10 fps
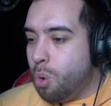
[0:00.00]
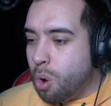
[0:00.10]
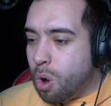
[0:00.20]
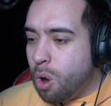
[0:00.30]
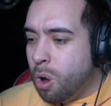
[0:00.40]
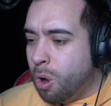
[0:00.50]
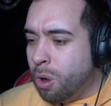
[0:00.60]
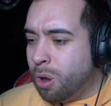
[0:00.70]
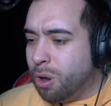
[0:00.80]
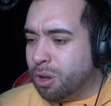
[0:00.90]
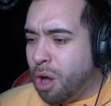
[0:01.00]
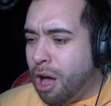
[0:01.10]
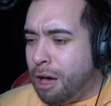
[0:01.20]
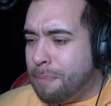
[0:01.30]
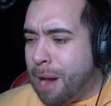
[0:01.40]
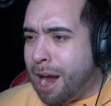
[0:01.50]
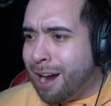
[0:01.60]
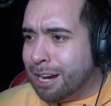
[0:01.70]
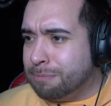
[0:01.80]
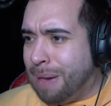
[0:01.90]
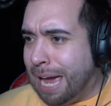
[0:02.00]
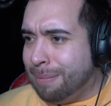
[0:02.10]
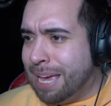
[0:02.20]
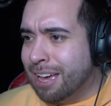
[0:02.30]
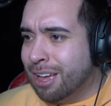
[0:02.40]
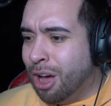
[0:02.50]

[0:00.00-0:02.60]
Woohoo! Gold bars, baby!